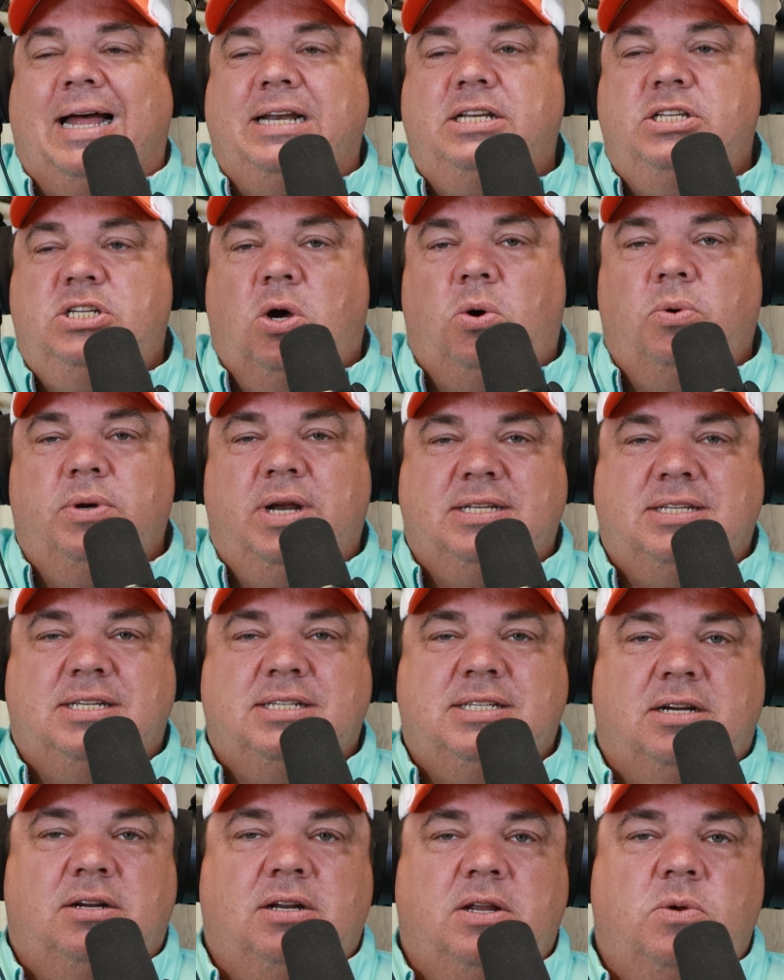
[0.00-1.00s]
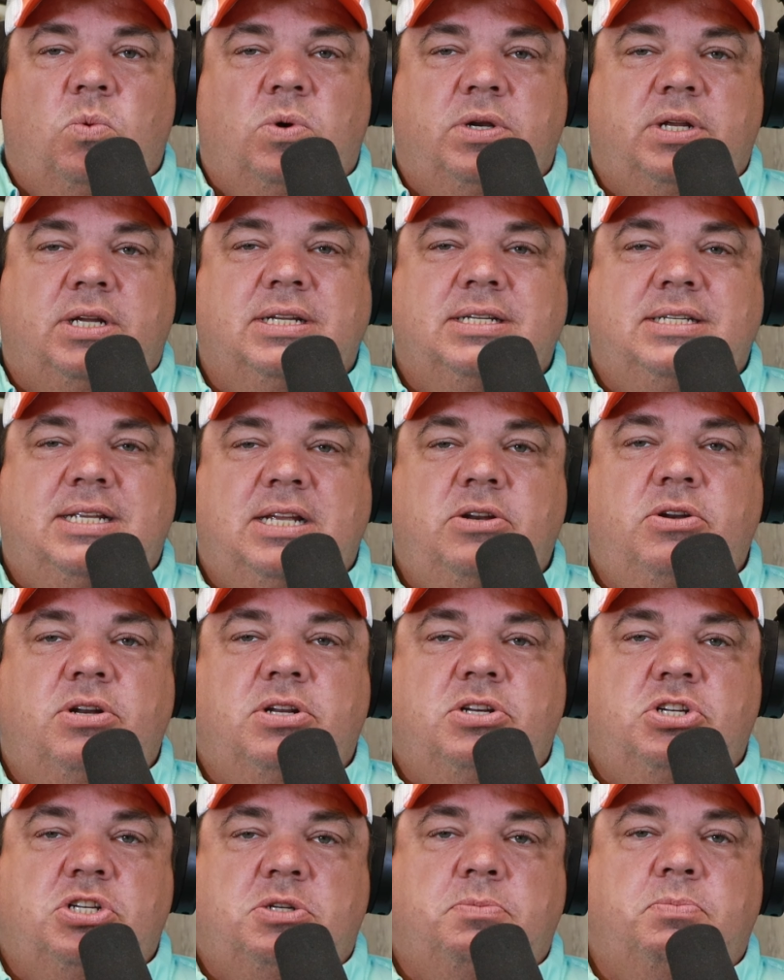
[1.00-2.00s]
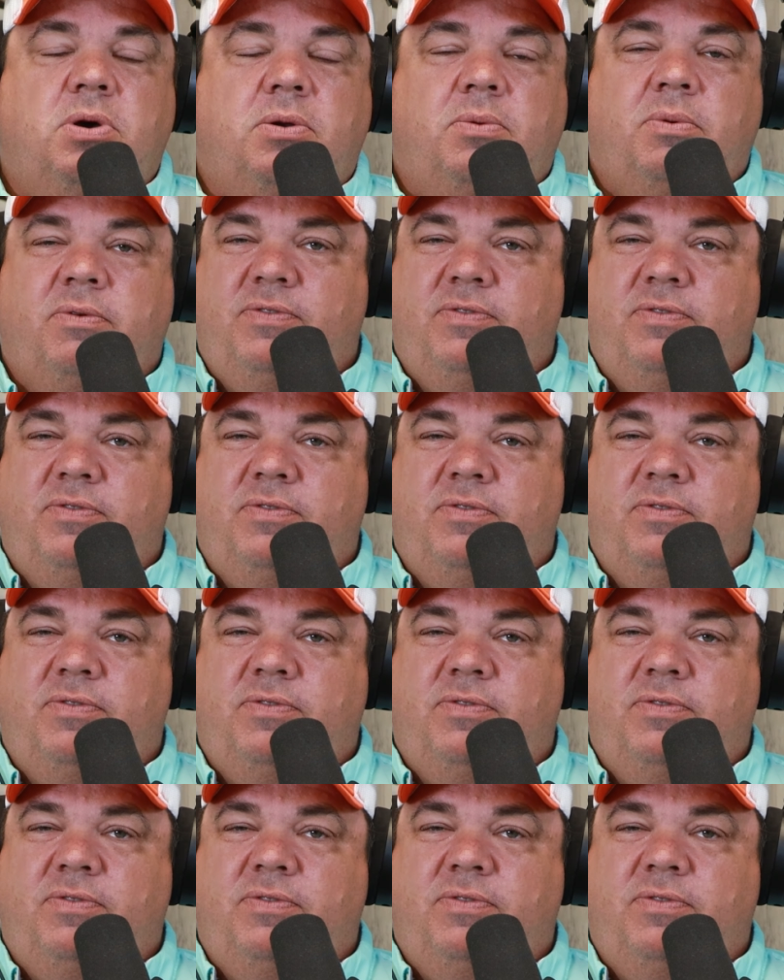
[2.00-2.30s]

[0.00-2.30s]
I don't necessarily want to continue to just put